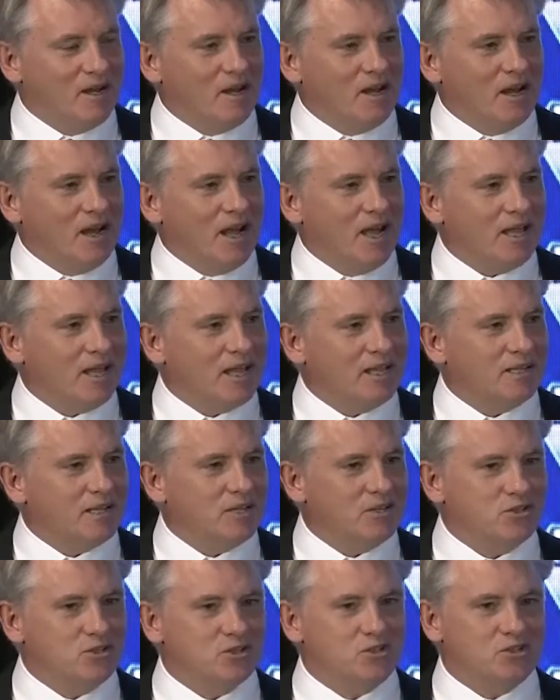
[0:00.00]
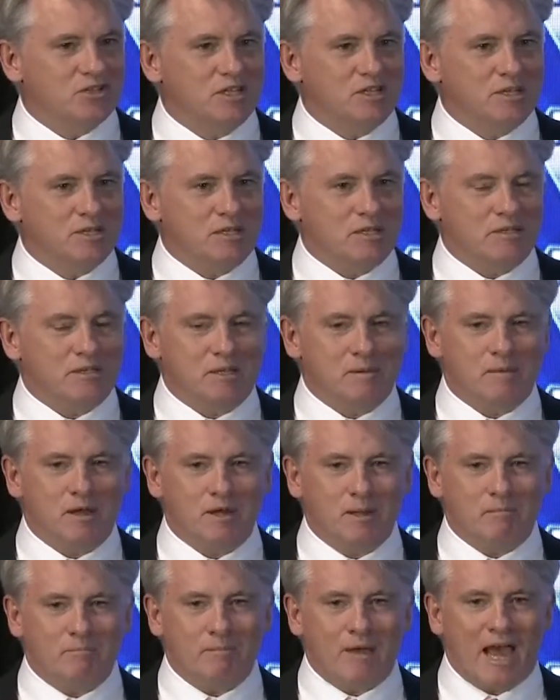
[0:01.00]
and just see the amount
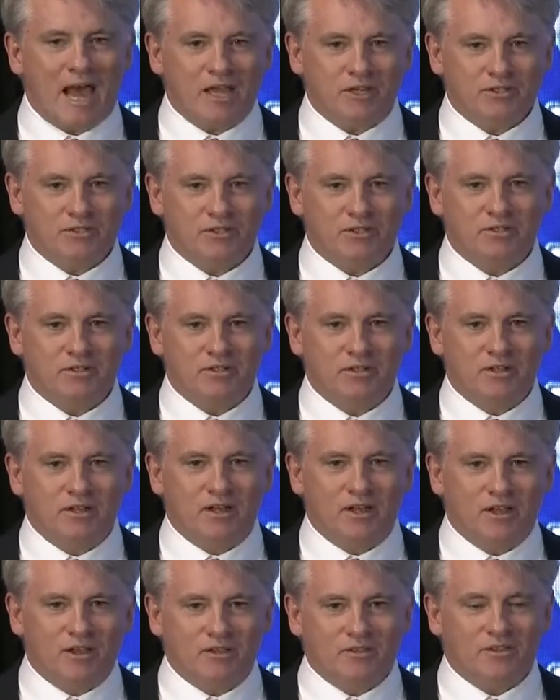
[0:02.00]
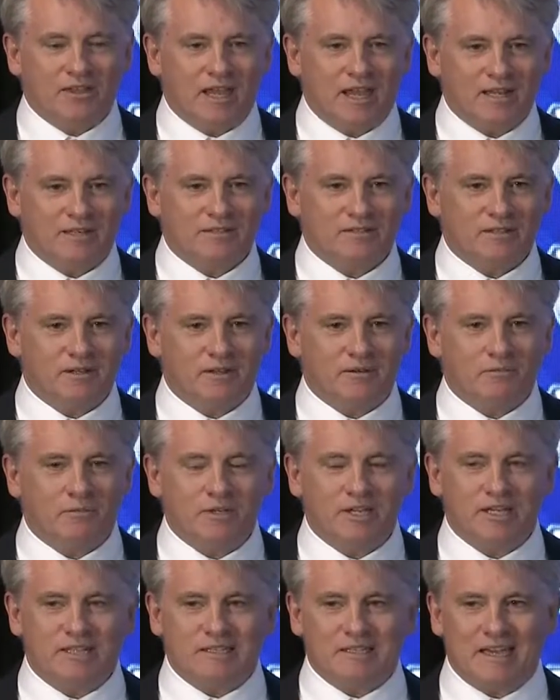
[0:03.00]
of passion that we
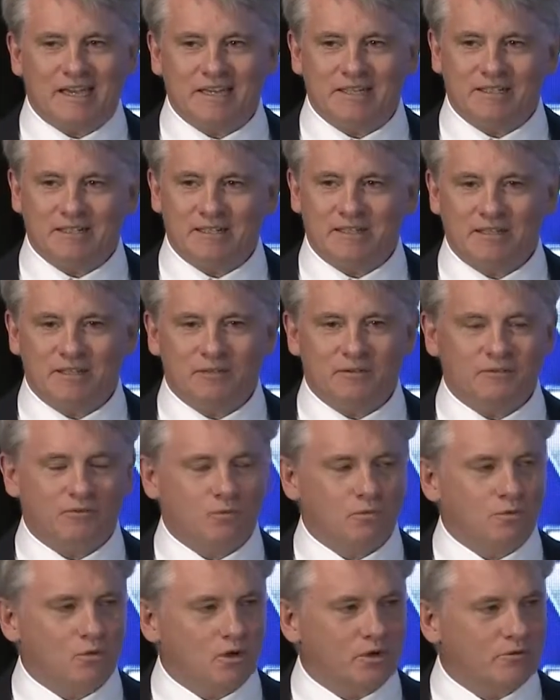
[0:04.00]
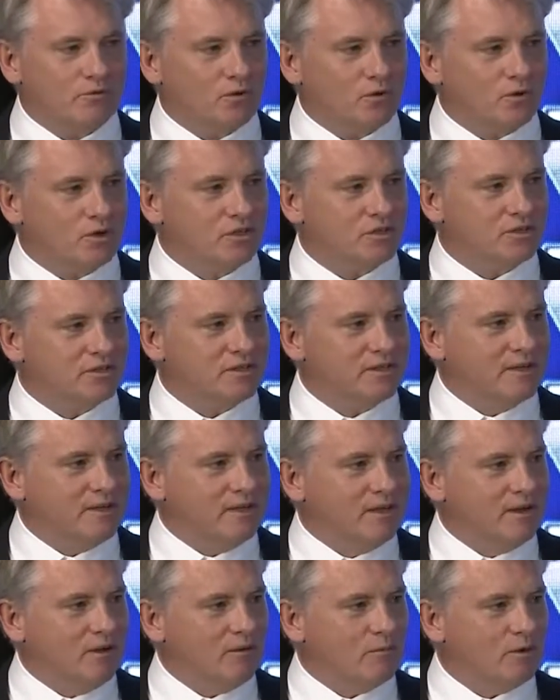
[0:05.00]
ignite in the workforce
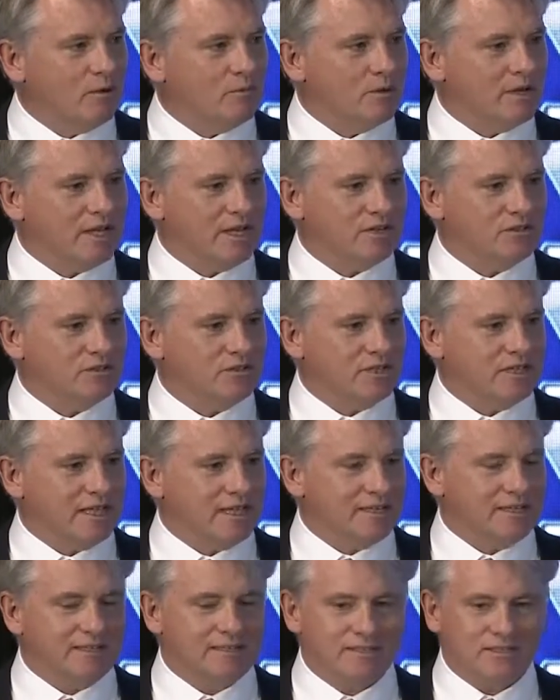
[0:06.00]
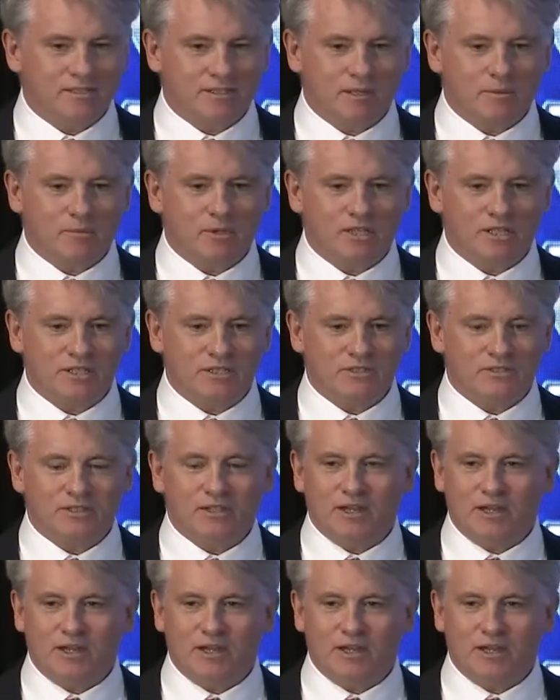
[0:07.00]
when we actually get into some of these